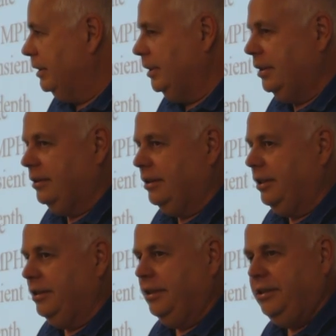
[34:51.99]
they
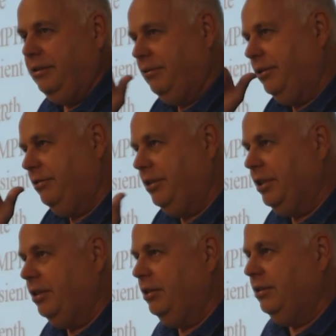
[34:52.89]
say 1, 2, 3,
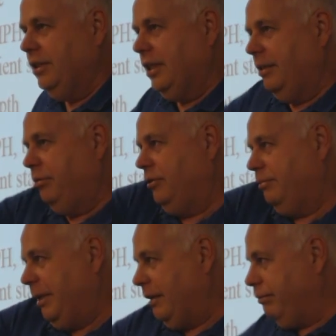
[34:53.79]
go, and the guy pulls
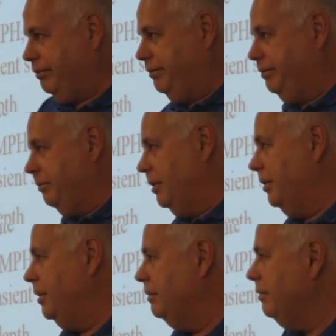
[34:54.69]
back
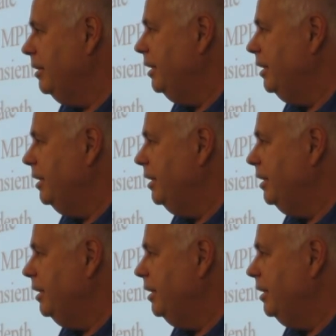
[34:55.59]
on the